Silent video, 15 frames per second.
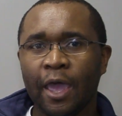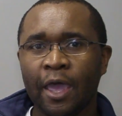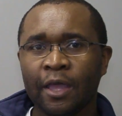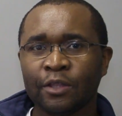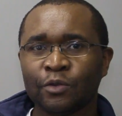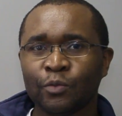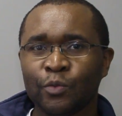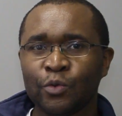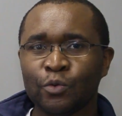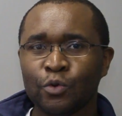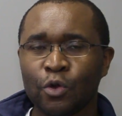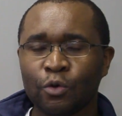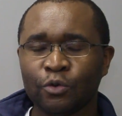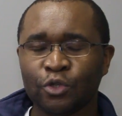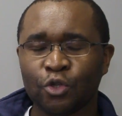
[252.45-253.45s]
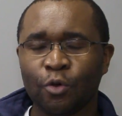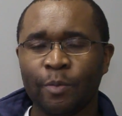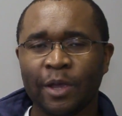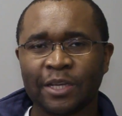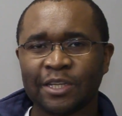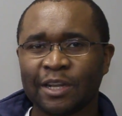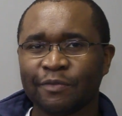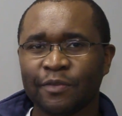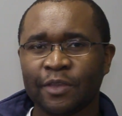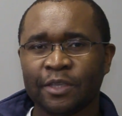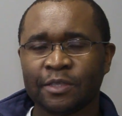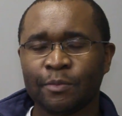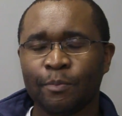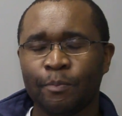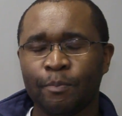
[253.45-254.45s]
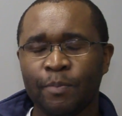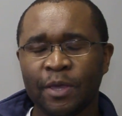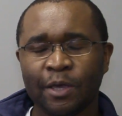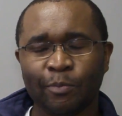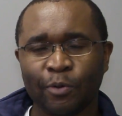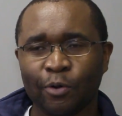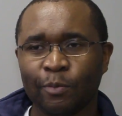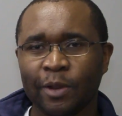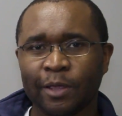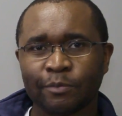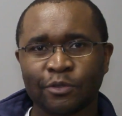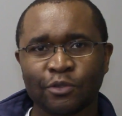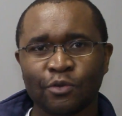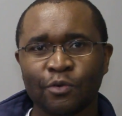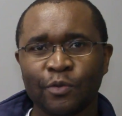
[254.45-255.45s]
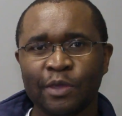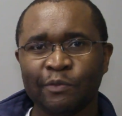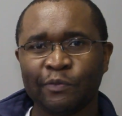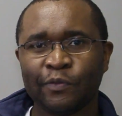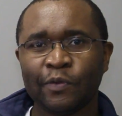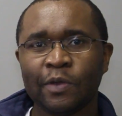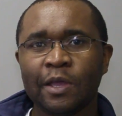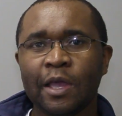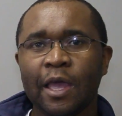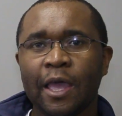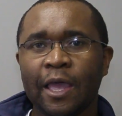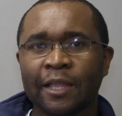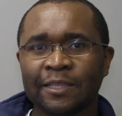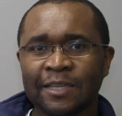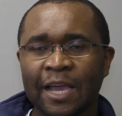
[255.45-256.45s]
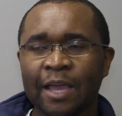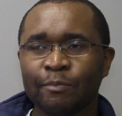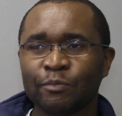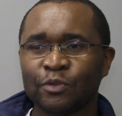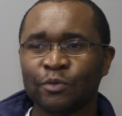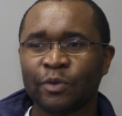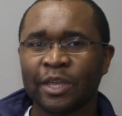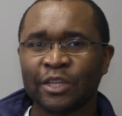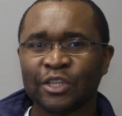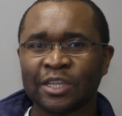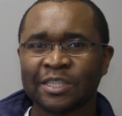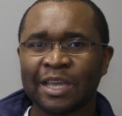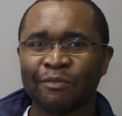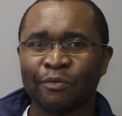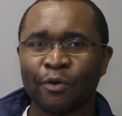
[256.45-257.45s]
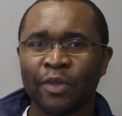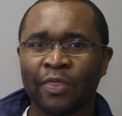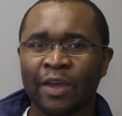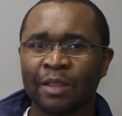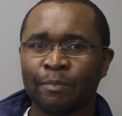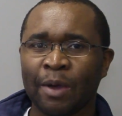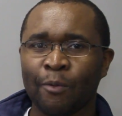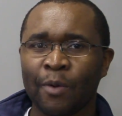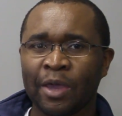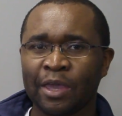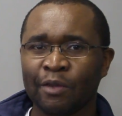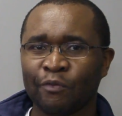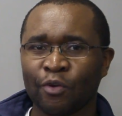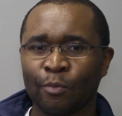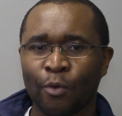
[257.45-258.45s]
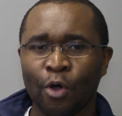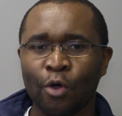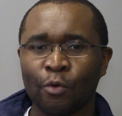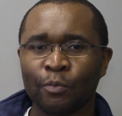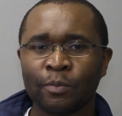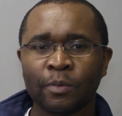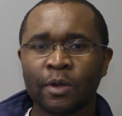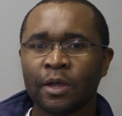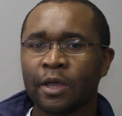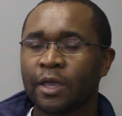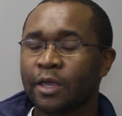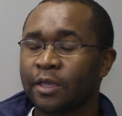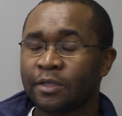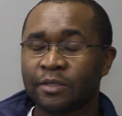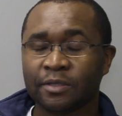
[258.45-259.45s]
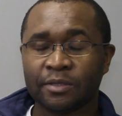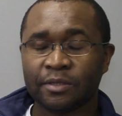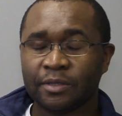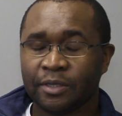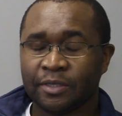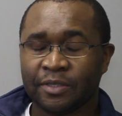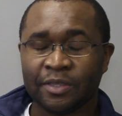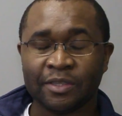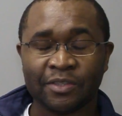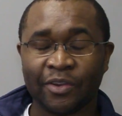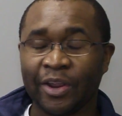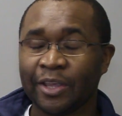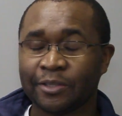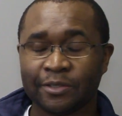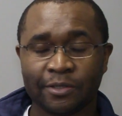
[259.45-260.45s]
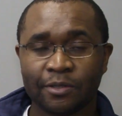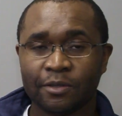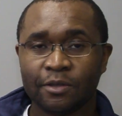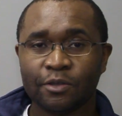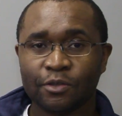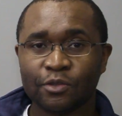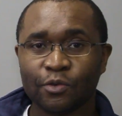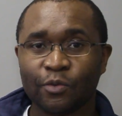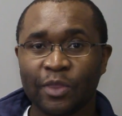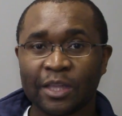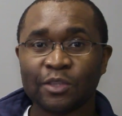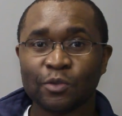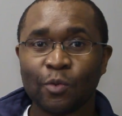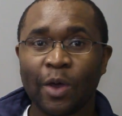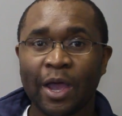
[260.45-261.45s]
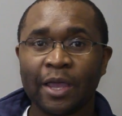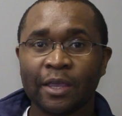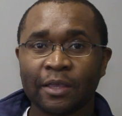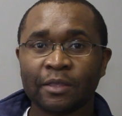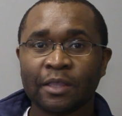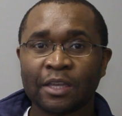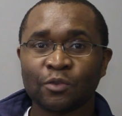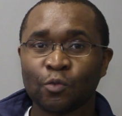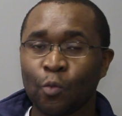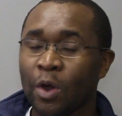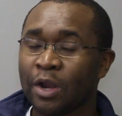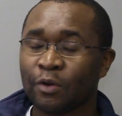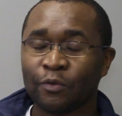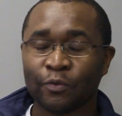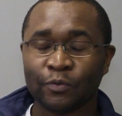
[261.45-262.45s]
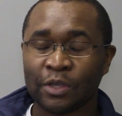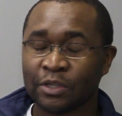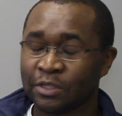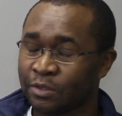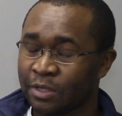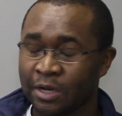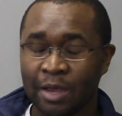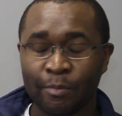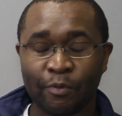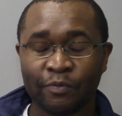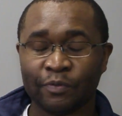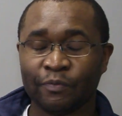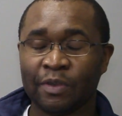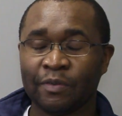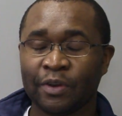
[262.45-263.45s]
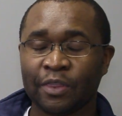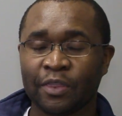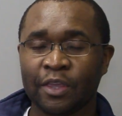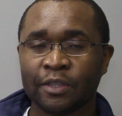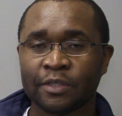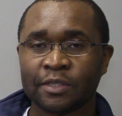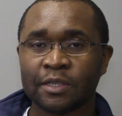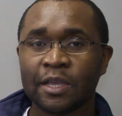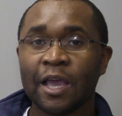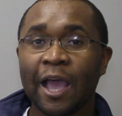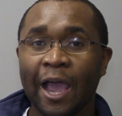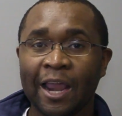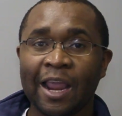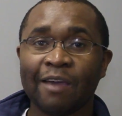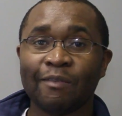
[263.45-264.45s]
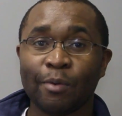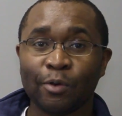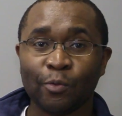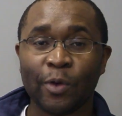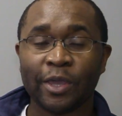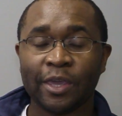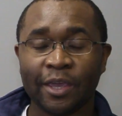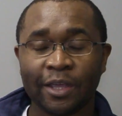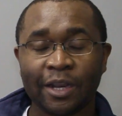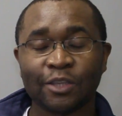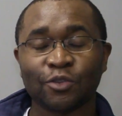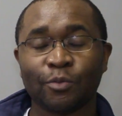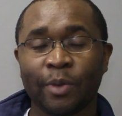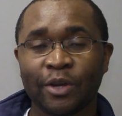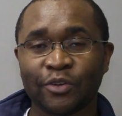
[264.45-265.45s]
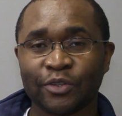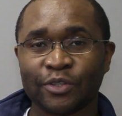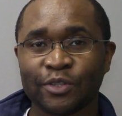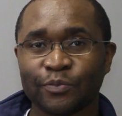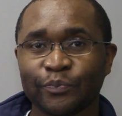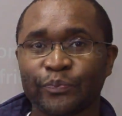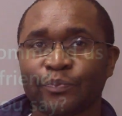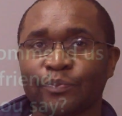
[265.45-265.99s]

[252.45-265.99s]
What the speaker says: And Joburg traffic is a big problem. So if at times you can just avoid that by working from home, it's great. So that's a number of favorite things I love about working at IsoMetrix.